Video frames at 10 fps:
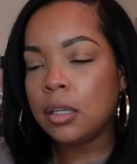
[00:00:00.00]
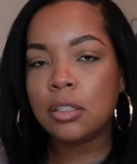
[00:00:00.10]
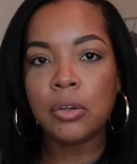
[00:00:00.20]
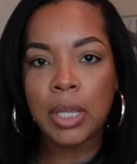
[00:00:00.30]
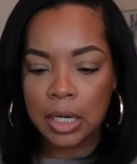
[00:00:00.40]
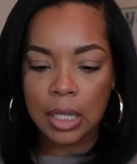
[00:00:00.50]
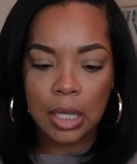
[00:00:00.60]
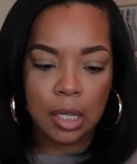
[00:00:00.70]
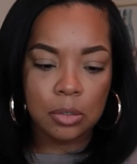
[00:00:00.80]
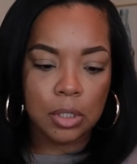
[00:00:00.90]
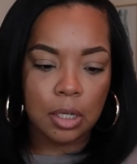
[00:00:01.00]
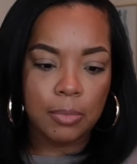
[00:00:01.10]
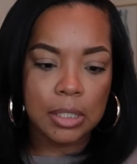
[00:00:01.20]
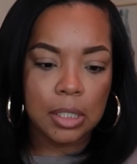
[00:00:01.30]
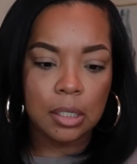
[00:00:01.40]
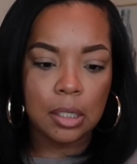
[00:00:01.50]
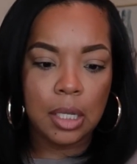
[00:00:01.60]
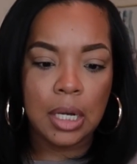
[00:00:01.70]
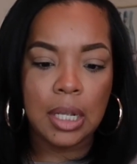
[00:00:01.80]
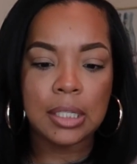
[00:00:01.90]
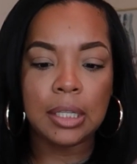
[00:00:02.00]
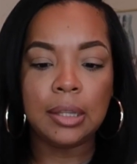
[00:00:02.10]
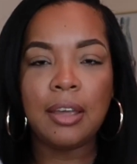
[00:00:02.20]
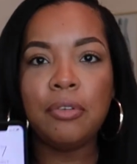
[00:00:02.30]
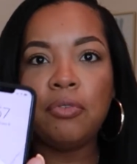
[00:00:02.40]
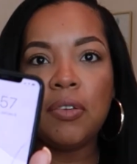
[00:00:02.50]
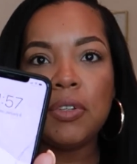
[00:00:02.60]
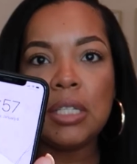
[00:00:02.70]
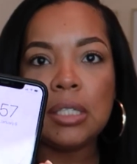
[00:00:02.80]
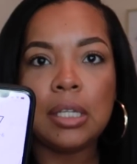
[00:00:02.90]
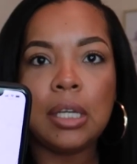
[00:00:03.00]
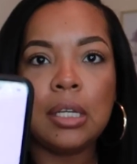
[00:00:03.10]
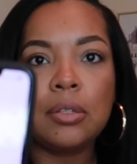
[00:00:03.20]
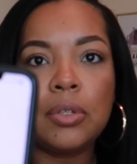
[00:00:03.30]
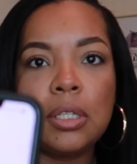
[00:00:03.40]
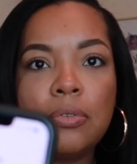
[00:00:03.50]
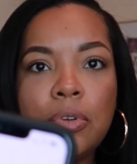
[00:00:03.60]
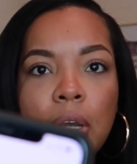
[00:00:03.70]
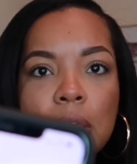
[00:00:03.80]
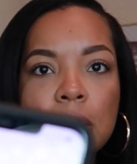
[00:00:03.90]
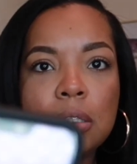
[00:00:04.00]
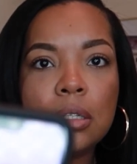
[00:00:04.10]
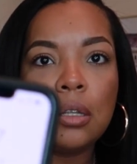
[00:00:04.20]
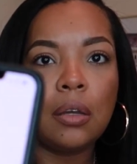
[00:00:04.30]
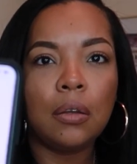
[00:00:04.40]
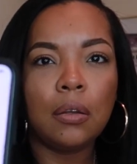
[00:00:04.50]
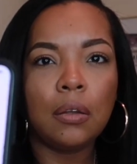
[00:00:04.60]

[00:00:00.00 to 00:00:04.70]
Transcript: So it is, what time is it? It is 11:56. I wanna see if you guys can see that.